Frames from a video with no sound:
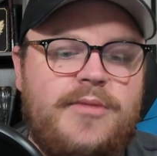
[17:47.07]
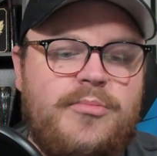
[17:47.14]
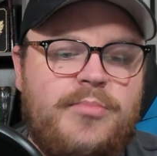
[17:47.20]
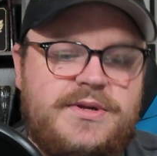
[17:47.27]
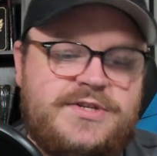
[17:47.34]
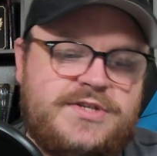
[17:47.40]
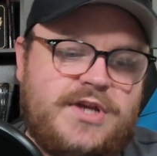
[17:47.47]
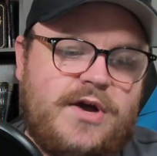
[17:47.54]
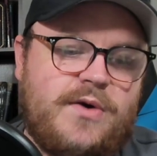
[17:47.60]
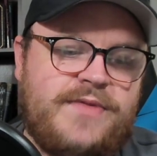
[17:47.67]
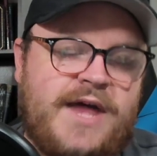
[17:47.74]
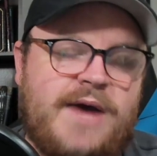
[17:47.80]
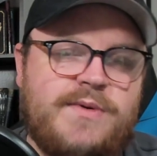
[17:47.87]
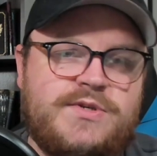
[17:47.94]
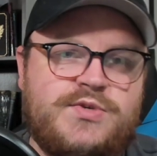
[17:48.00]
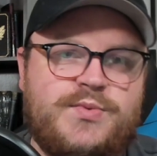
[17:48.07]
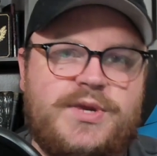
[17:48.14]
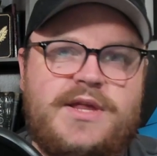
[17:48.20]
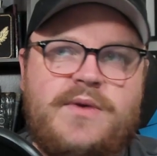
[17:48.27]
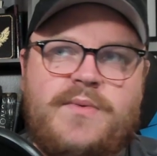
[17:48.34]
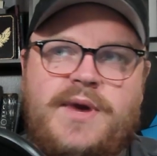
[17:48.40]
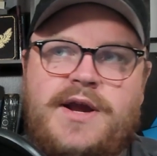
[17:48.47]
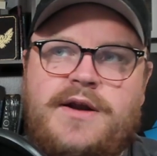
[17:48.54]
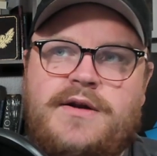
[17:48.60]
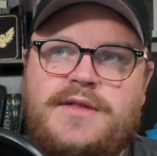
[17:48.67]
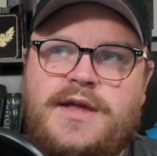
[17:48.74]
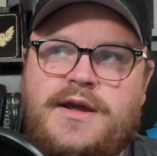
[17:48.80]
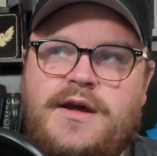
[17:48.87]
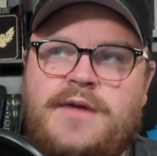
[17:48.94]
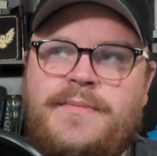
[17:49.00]
But so that was really where,
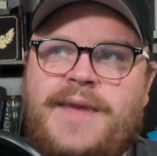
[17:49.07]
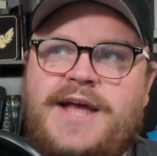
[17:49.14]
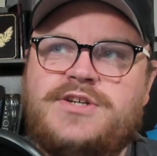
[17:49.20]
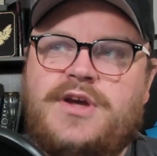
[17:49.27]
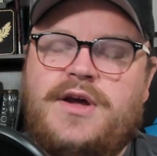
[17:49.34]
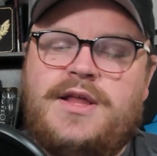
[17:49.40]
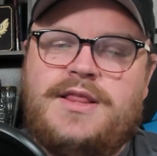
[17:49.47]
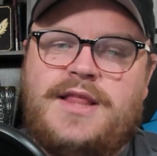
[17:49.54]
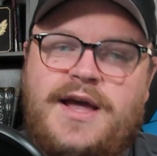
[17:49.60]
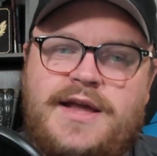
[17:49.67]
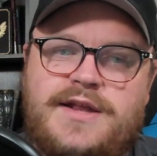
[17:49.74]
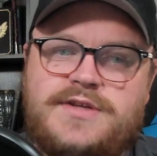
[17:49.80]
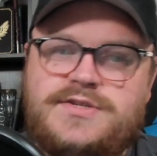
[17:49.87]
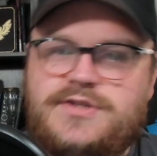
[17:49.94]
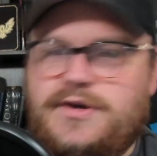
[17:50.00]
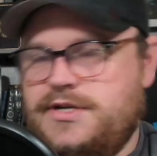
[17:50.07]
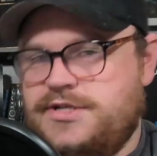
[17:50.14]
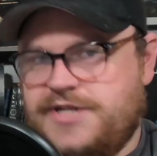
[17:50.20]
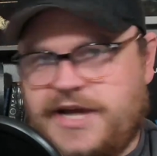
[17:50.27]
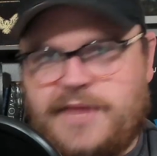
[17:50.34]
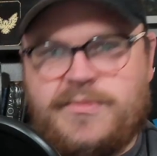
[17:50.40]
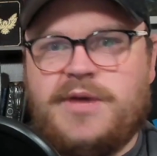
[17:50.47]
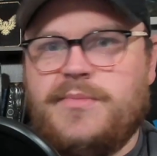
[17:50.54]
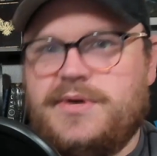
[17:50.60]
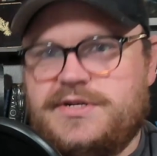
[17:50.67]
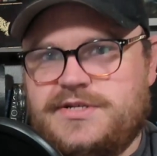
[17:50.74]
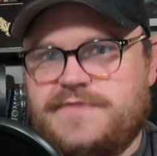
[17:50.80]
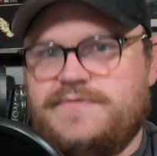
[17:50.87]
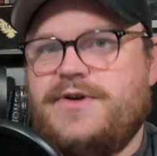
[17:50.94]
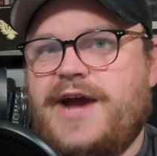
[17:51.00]
like on Magic Online, I started jamming a
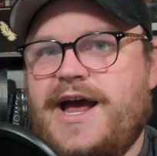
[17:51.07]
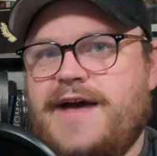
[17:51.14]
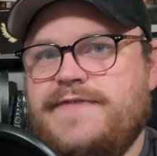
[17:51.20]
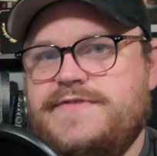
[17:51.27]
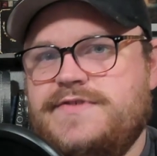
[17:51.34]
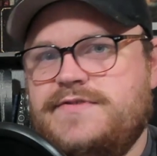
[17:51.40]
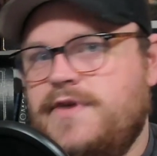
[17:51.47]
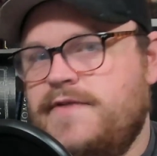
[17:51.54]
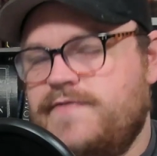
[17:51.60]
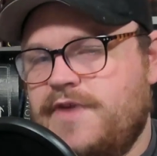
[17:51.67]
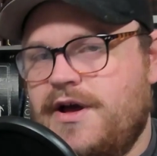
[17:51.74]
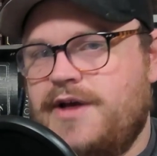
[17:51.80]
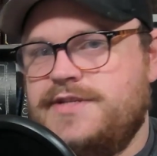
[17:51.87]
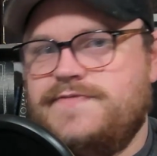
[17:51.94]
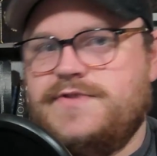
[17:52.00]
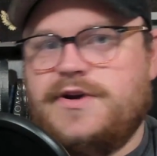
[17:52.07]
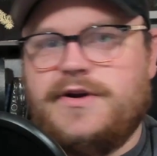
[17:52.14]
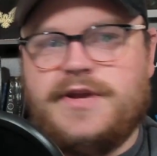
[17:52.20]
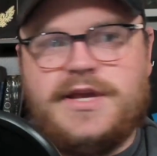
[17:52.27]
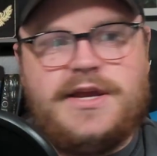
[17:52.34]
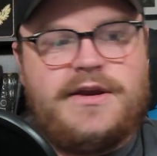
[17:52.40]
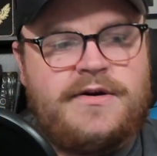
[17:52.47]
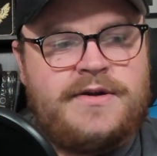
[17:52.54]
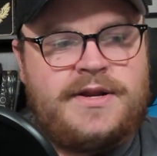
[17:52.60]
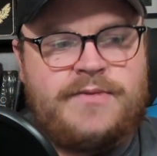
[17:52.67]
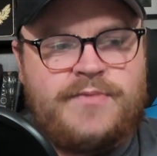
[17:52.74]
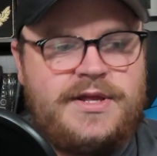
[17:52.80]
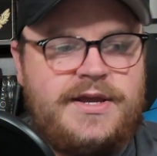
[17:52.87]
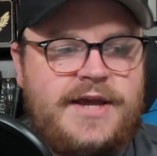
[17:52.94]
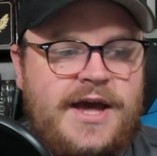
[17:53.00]
bunch of drafts of Khans of Tarkir, and it
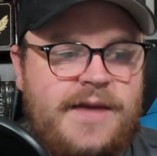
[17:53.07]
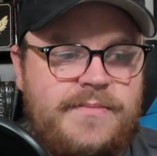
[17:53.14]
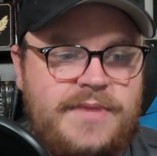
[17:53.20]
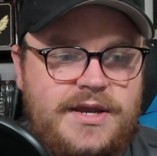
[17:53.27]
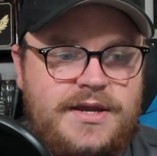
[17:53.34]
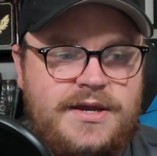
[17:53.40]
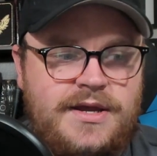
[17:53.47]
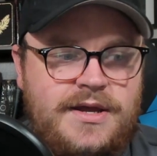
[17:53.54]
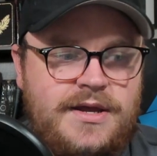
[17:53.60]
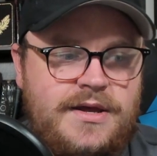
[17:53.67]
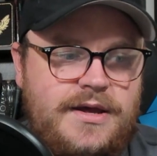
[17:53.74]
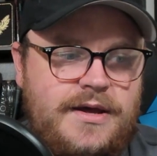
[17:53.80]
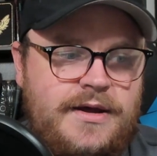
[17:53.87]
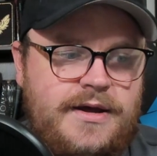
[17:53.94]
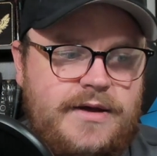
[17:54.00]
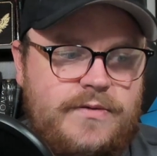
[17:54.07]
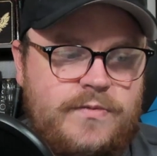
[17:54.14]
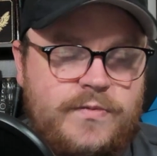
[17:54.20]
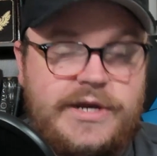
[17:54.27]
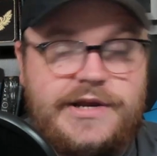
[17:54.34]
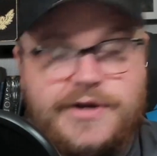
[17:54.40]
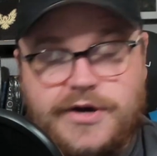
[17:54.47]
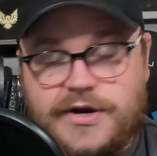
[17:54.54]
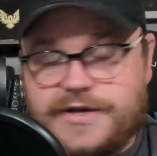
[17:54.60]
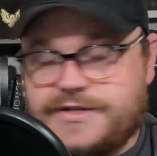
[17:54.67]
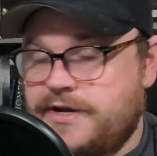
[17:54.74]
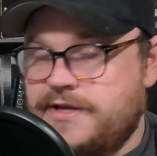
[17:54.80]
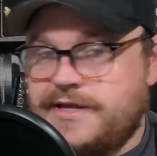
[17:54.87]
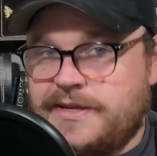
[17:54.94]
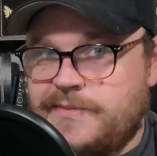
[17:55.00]
really got me uh,
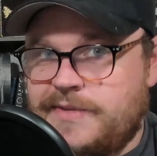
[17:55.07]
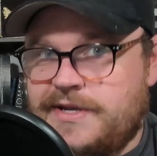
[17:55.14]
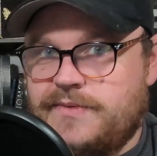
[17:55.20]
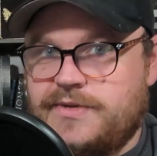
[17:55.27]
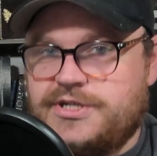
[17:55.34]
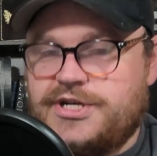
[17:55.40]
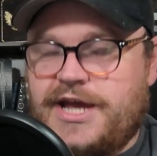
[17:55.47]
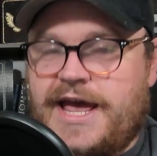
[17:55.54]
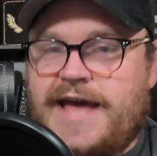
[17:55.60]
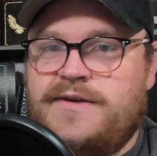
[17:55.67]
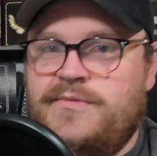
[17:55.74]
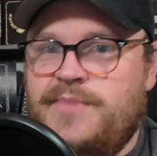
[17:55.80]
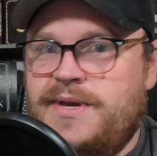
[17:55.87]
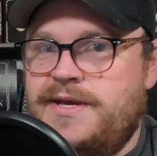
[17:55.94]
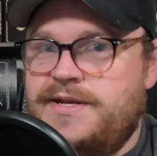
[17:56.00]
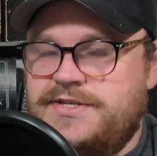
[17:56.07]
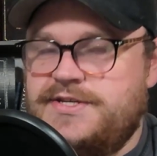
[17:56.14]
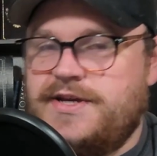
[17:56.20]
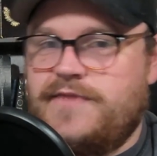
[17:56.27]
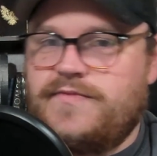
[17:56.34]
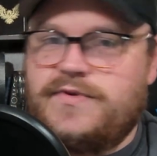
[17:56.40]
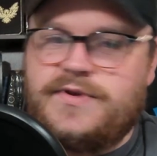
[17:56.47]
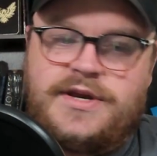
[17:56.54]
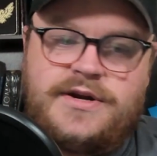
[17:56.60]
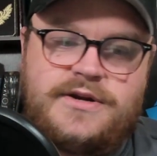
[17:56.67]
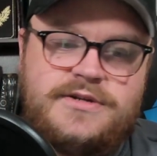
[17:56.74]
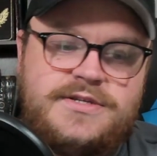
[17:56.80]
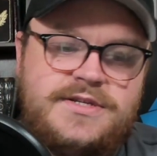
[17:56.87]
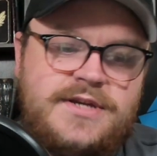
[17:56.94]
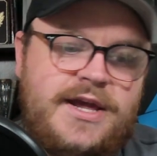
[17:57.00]
rehooked on limited, which I hadn't been in several
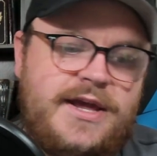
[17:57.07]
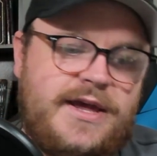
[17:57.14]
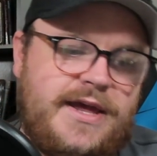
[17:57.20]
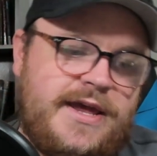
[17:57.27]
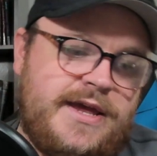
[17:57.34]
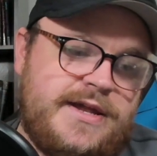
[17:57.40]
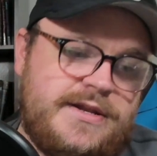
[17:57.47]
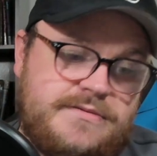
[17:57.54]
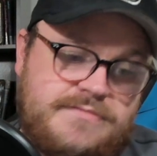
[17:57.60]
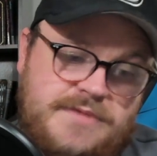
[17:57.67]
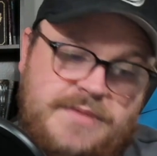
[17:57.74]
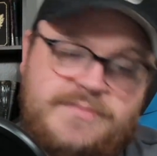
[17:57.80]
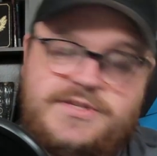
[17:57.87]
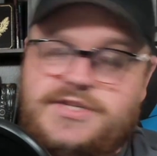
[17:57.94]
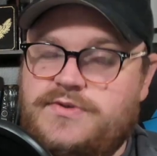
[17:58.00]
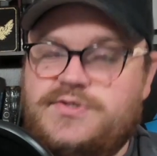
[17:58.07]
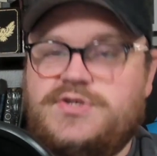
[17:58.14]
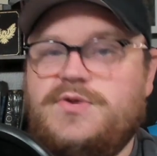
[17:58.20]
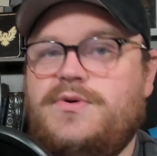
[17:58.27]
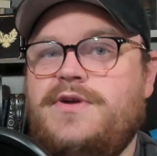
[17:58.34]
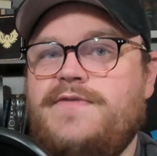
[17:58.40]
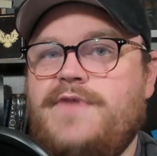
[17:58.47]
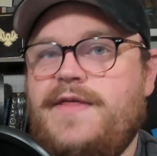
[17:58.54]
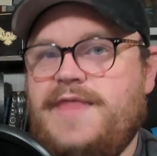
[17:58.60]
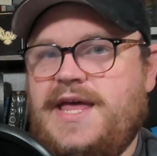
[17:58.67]
years, and I'm still sort of on